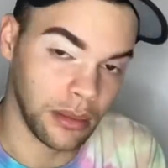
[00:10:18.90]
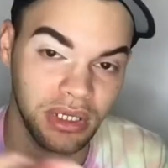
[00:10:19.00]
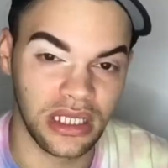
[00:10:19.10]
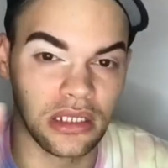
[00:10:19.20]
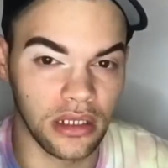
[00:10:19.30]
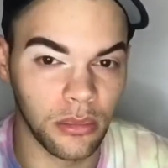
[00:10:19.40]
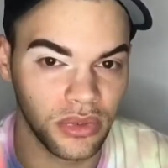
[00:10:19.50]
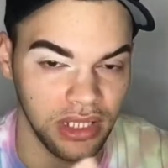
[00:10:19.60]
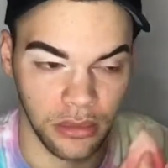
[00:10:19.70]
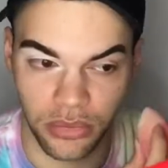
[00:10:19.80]
I'm gonna clean it up with
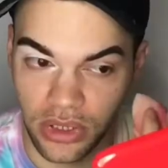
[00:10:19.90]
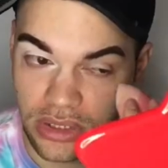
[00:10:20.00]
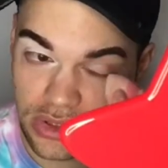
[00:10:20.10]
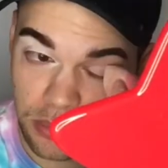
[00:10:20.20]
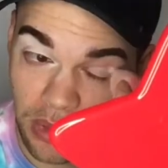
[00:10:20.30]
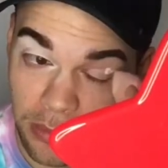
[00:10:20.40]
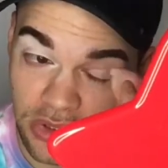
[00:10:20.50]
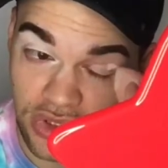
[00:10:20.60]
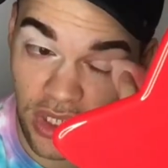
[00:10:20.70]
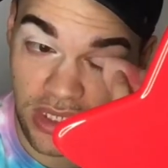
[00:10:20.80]
like a brush, but I'm
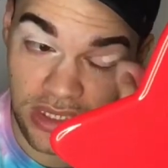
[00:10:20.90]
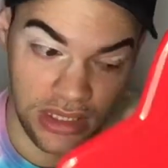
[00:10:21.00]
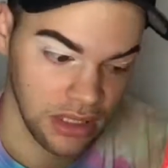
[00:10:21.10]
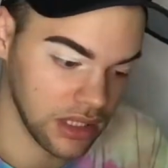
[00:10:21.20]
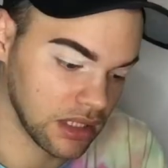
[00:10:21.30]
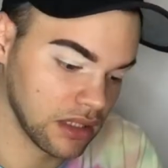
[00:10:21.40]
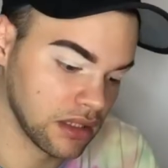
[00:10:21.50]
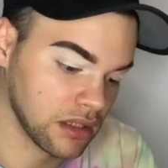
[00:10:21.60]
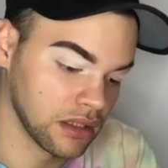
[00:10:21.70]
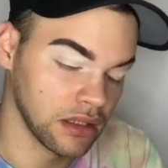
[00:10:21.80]
just trying to get like
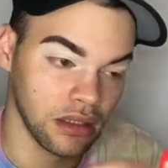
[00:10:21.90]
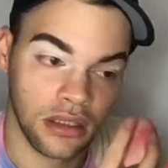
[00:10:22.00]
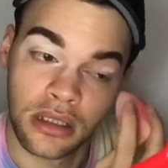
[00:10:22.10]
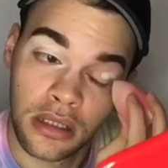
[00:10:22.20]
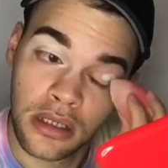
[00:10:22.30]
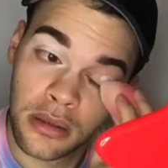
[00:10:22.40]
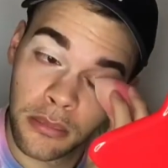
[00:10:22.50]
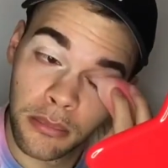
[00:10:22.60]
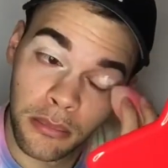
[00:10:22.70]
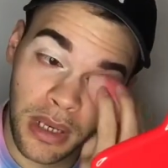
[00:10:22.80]

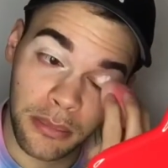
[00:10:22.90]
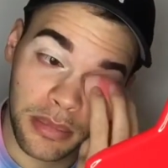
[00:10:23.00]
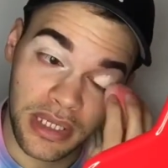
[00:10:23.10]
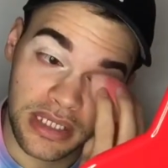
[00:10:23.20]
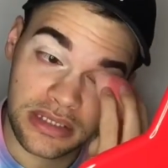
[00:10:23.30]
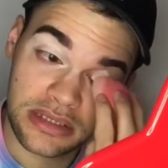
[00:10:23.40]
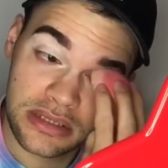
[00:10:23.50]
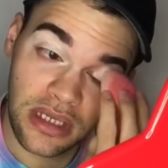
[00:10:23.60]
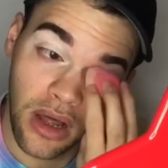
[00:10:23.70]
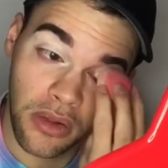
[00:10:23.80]
my base
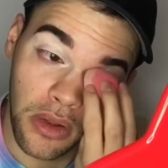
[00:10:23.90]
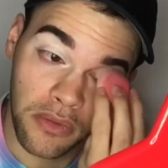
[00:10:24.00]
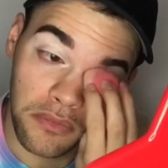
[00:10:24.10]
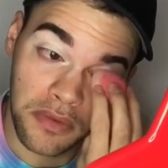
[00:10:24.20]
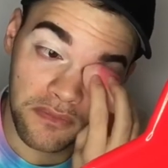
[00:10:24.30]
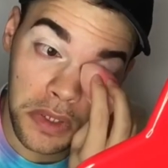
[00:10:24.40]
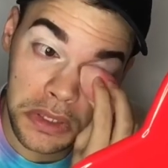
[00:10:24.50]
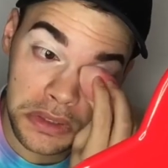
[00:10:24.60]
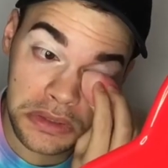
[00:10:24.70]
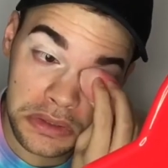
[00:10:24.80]
all over
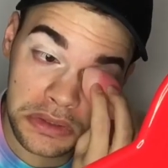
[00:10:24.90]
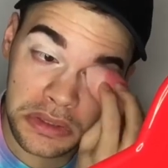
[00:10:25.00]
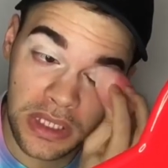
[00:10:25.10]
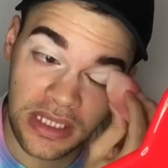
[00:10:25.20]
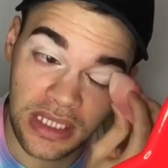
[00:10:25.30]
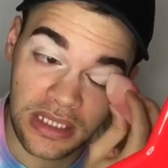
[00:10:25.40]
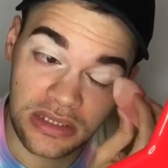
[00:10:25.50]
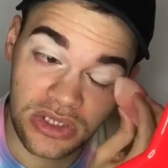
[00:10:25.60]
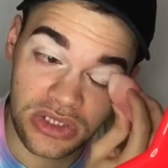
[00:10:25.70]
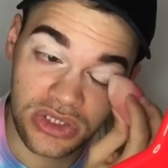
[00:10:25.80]
first, and then
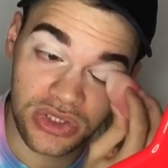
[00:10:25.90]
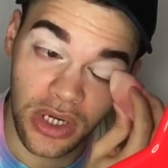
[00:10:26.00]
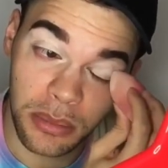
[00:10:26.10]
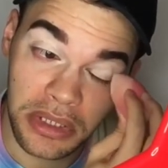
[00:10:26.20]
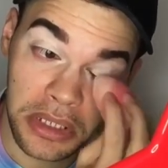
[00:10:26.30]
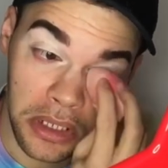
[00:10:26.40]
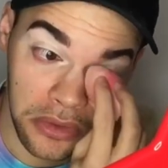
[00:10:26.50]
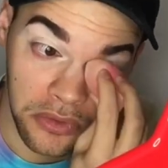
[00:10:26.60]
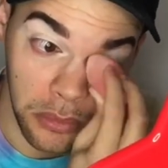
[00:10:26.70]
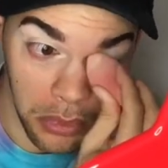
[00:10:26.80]
just sharpen it
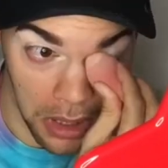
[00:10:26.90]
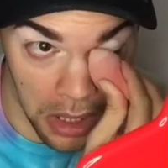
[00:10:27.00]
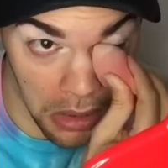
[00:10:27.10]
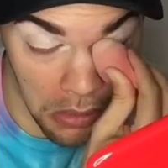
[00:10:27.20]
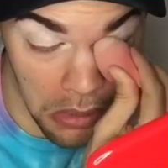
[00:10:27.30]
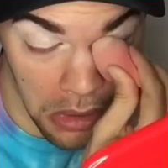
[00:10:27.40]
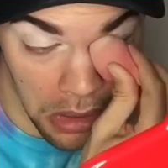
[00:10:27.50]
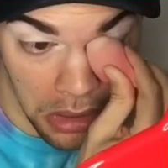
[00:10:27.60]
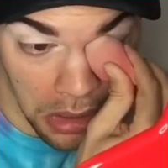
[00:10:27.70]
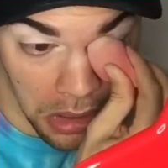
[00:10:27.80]
under the brow,
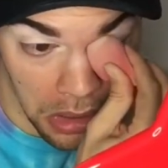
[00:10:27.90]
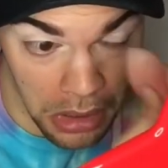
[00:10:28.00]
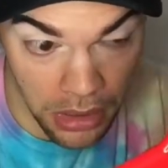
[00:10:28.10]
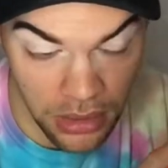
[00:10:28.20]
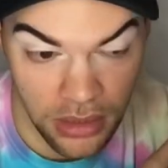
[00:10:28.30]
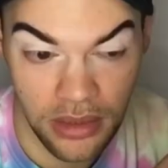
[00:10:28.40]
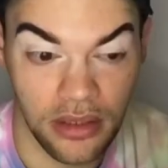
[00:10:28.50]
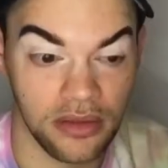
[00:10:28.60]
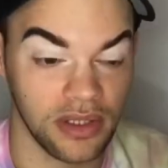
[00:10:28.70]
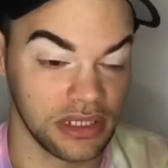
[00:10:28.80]

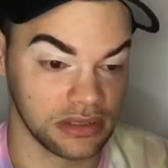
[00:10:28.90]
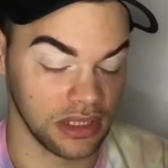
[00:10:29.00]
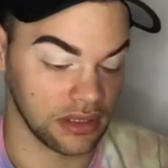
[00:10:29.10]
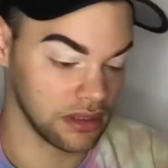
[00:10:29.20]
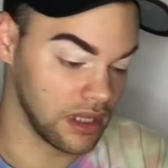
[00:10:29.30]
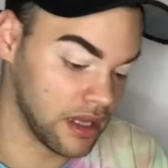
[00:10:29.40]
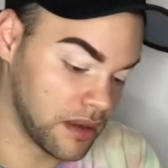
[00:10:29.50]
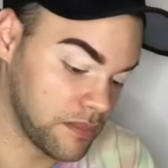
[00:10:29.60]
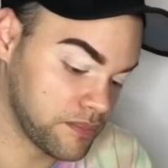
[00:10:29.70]
things like that.